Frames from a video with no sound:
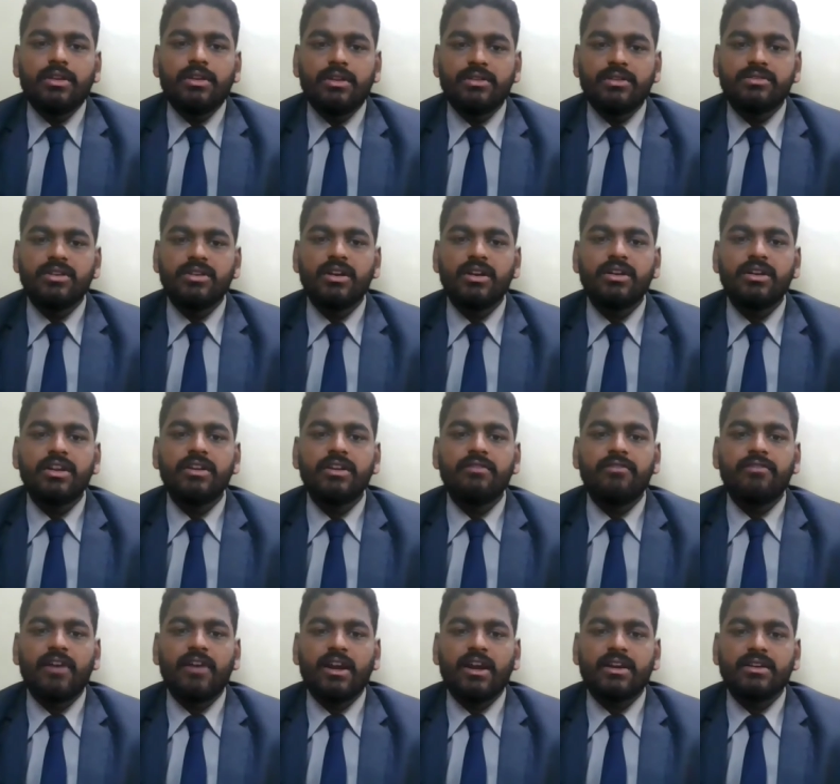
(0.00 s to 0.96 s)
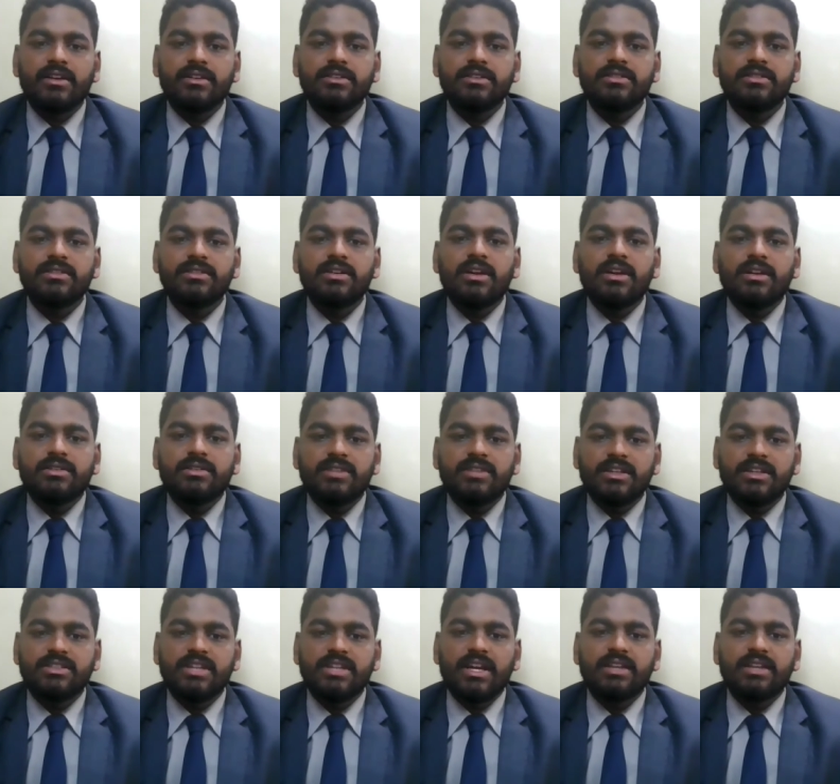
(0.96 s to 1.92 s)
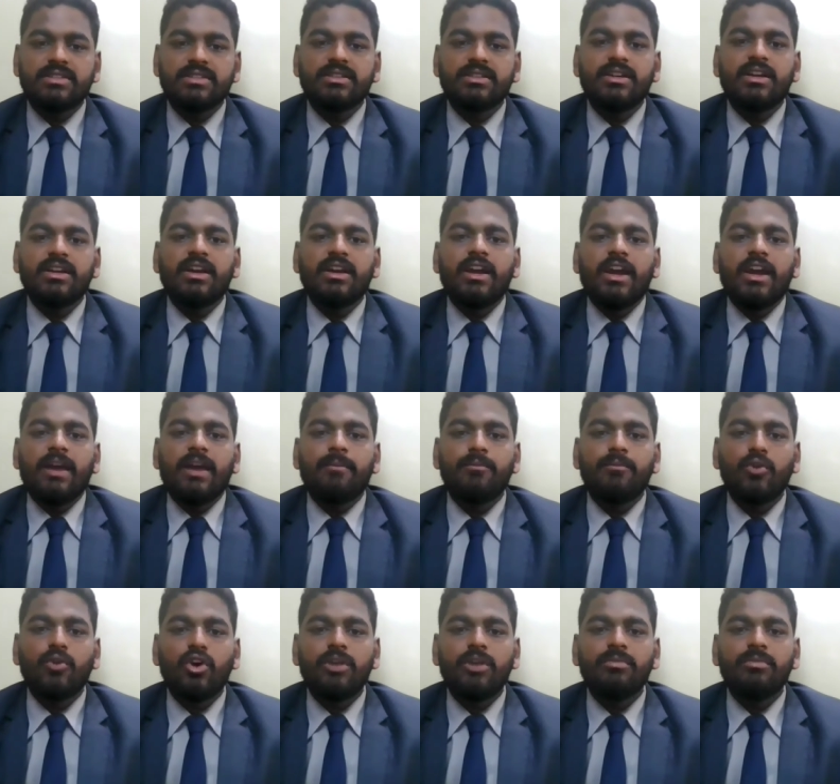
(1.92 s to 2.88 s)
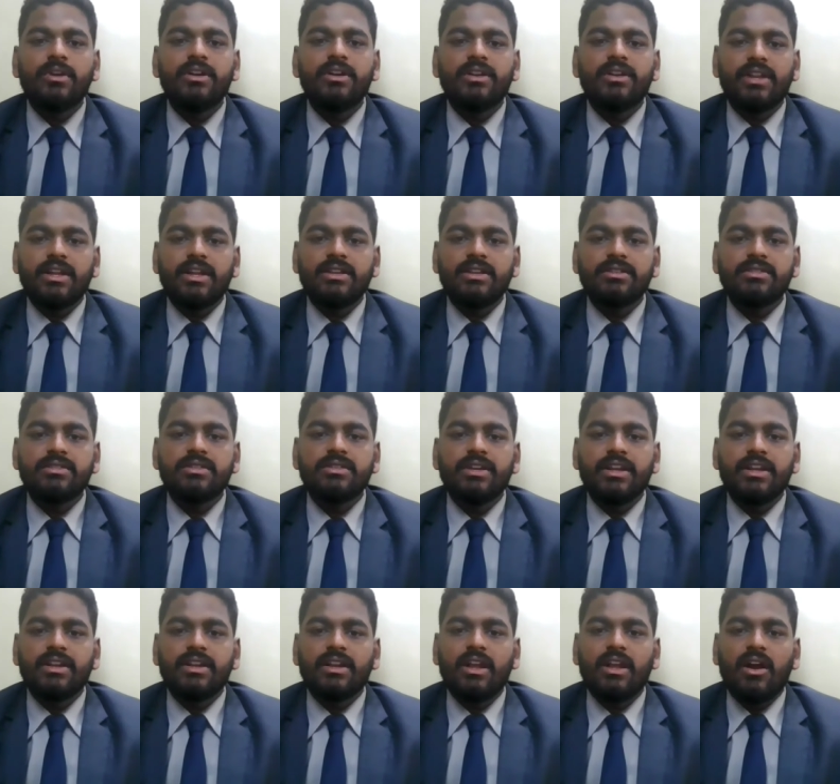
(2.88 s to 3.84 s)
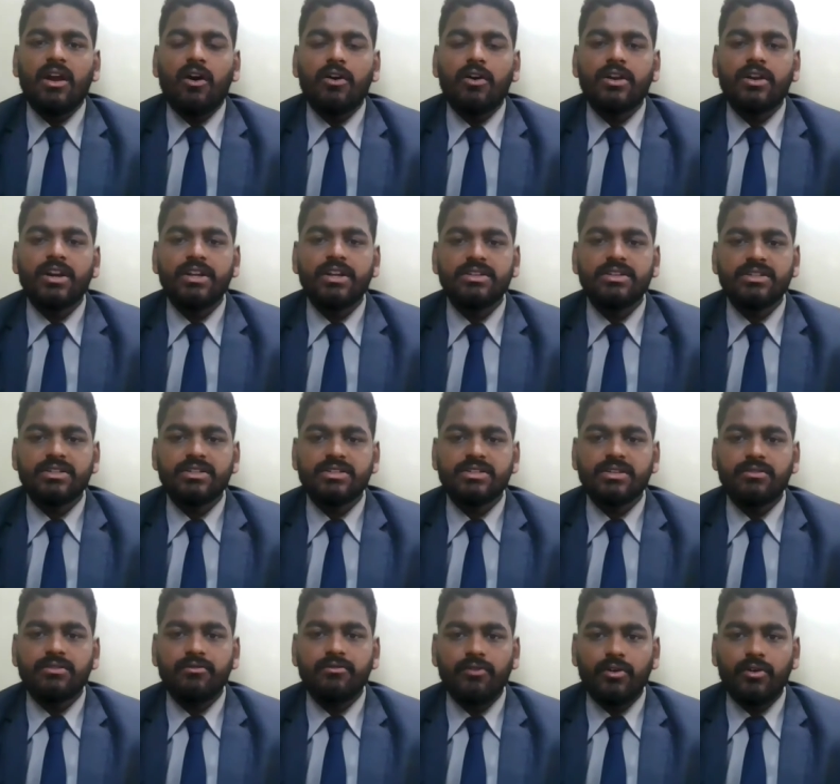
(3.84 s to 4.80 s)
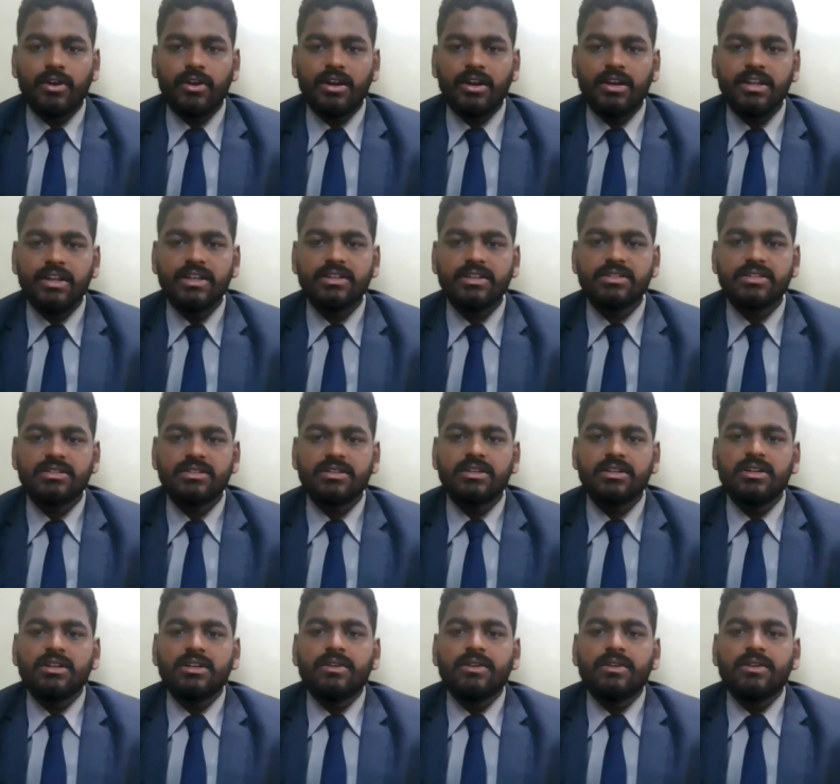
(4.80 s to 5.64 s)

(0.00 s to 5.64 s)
the certain factors such as employment trends in the organization for at least